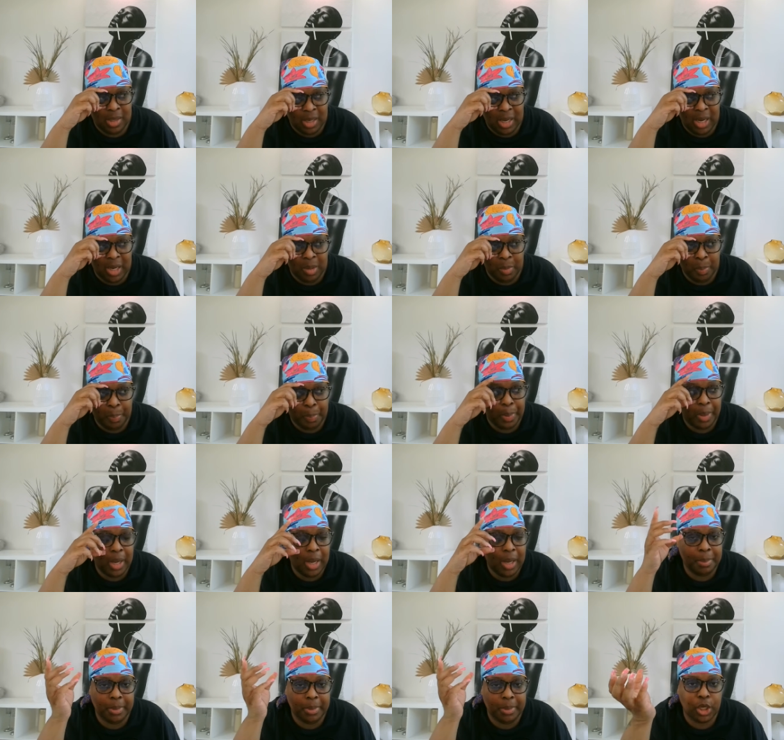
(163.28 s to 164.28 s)
in
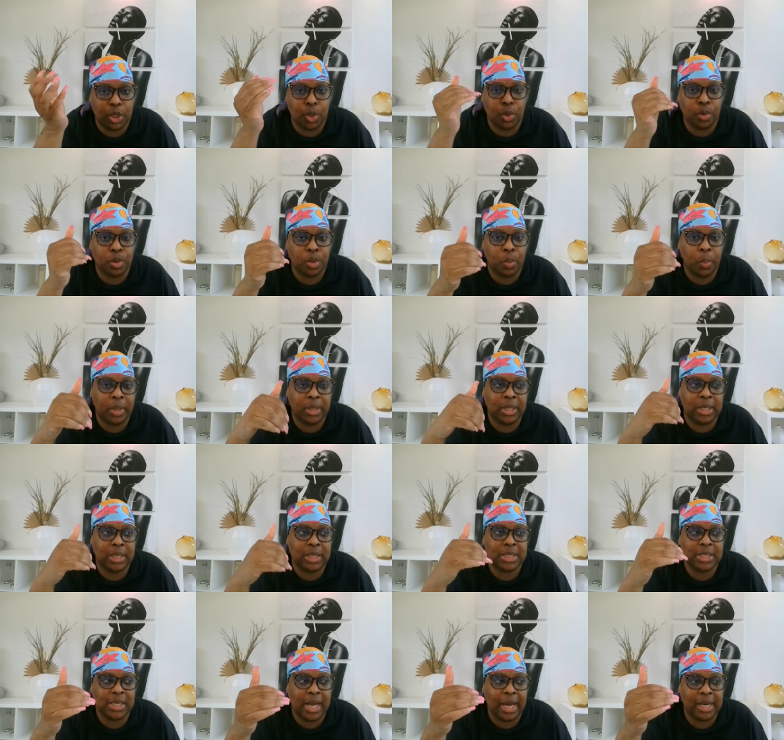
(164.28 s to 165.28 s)
public. You're the one that
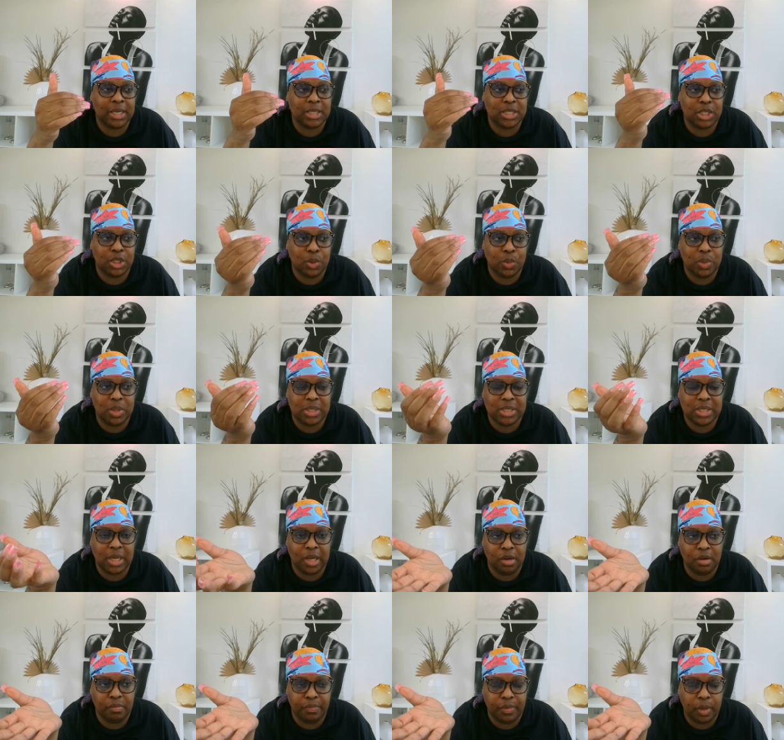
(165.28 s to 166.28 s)
decided to do this
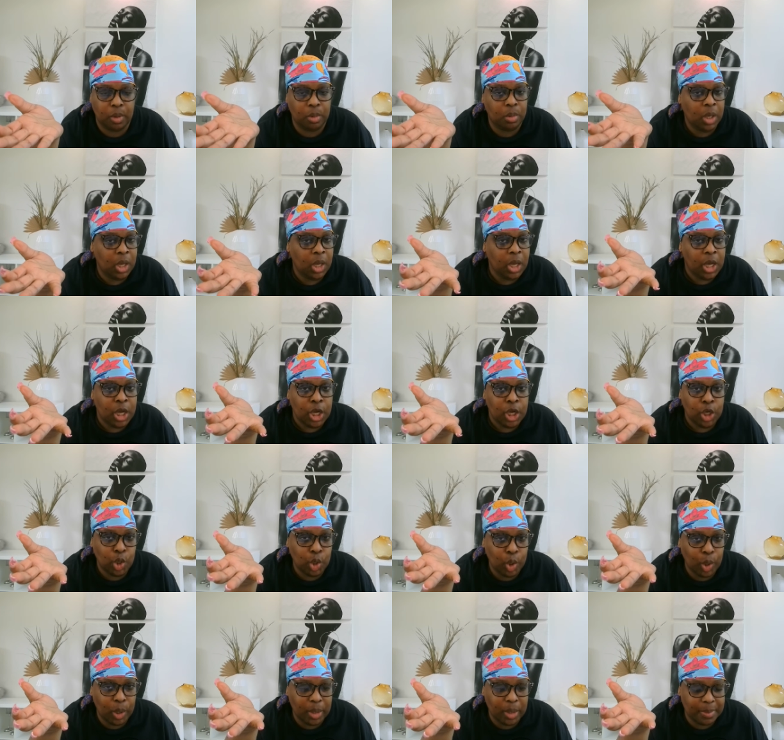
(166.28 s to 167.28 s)
interview. You
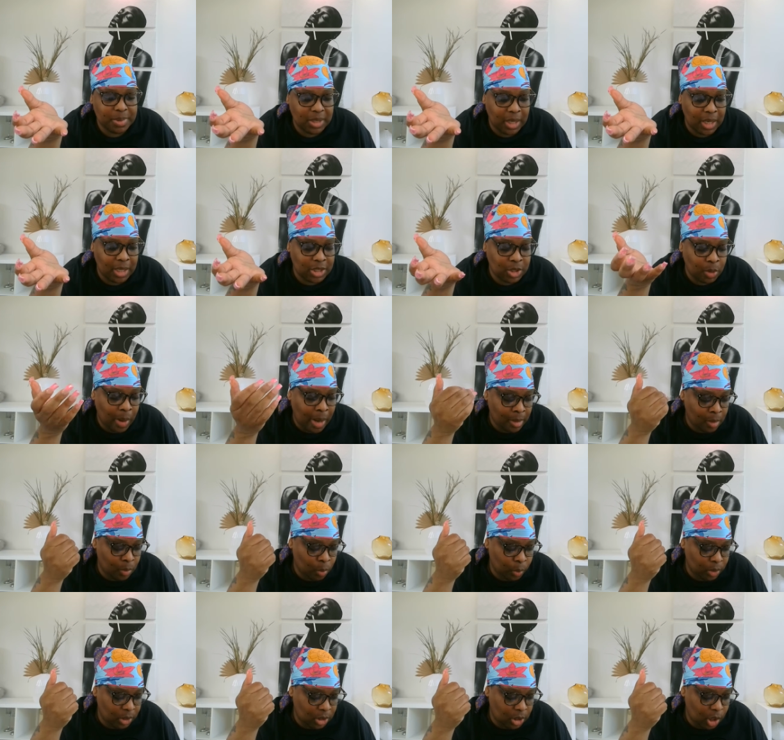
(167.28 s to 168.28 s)
know what I'm saying? So I don't
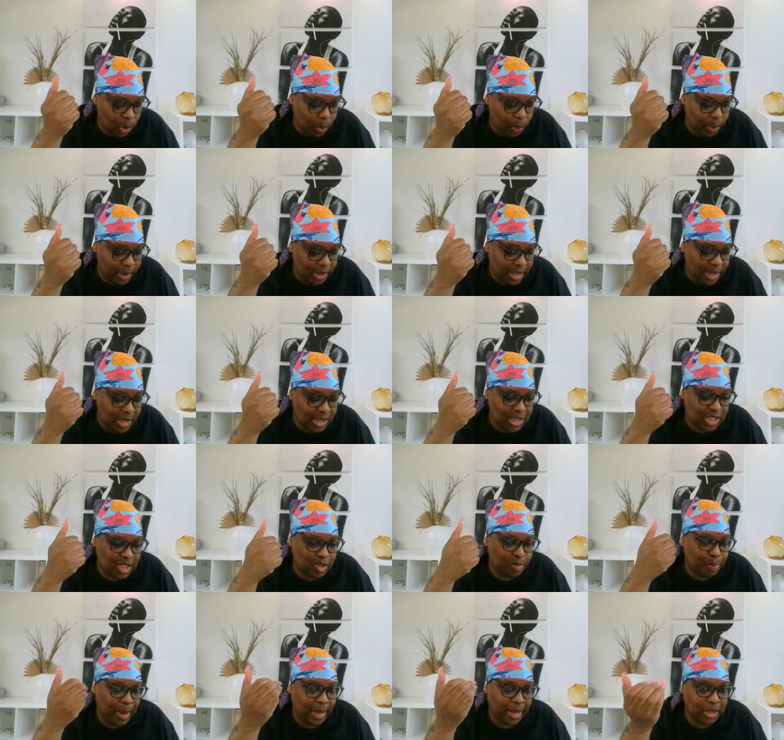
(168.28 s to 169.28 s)
really know what he
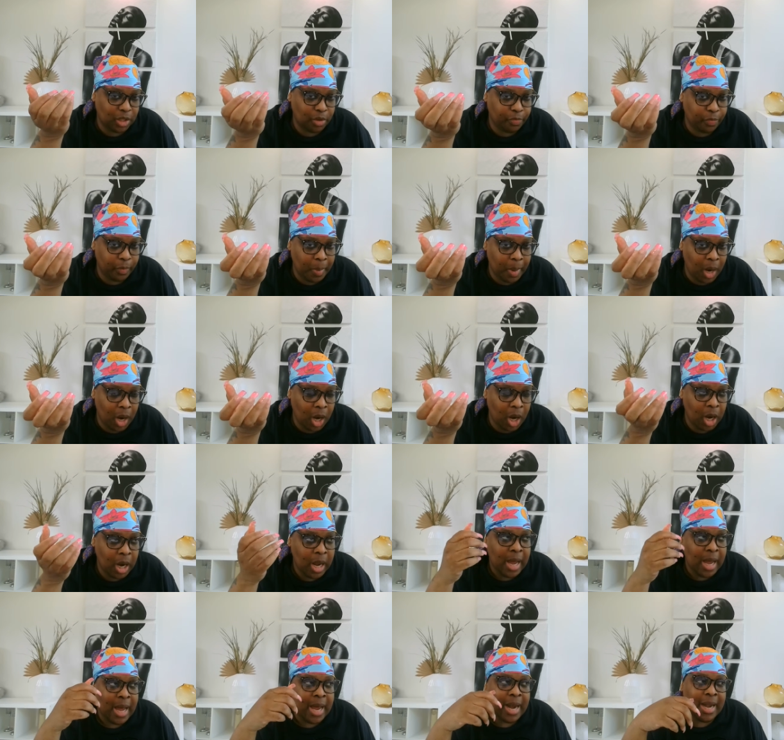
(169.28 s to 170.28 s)
expected from her.
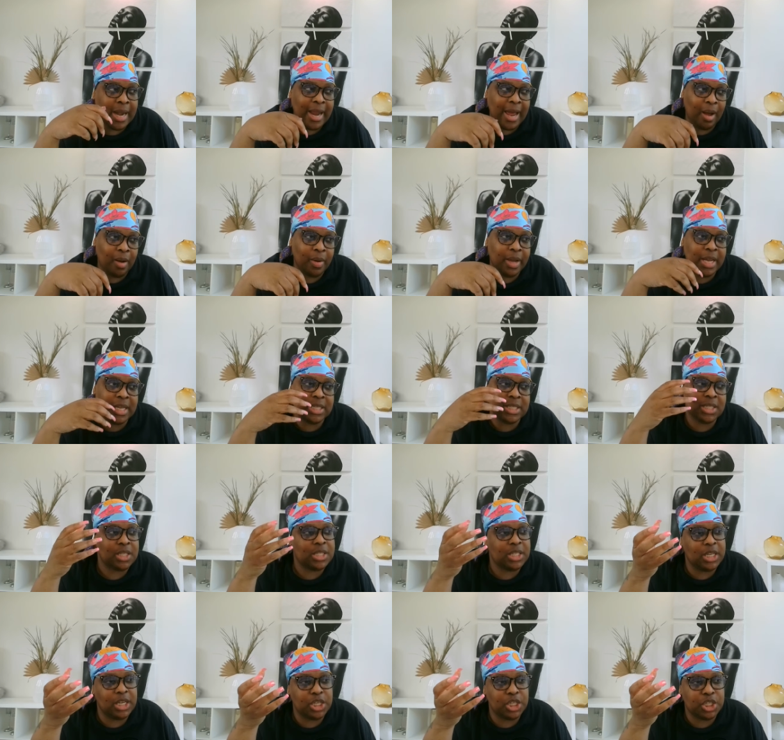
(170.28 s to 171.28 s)
Now, is the
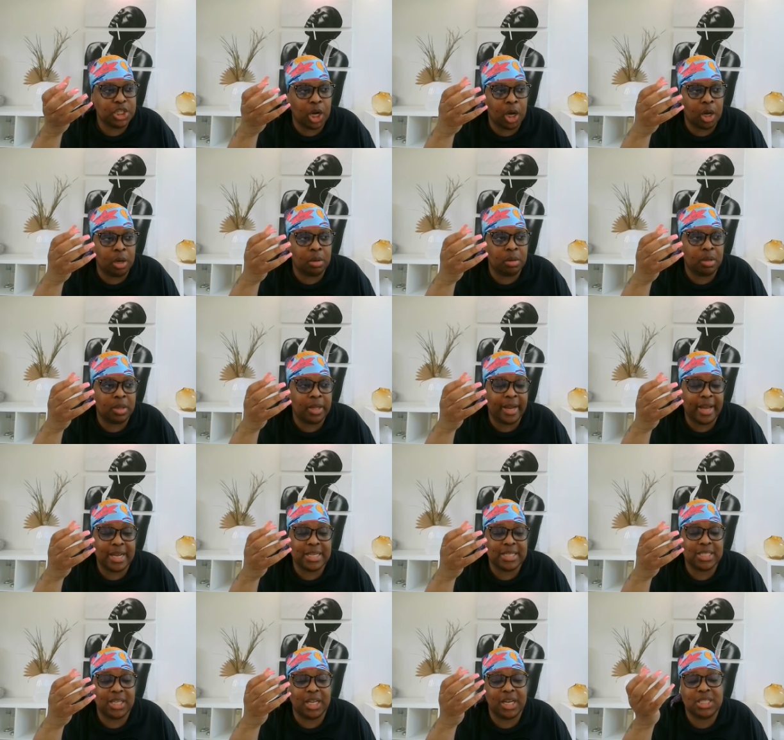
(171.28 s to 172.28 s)
t-shirt, like I
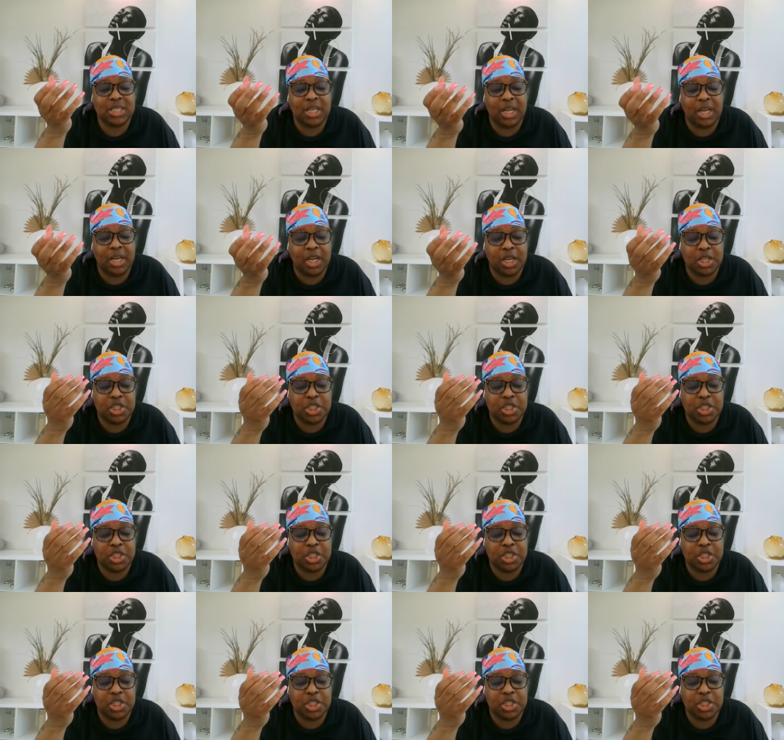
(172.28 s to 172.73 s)
said, it's tongue,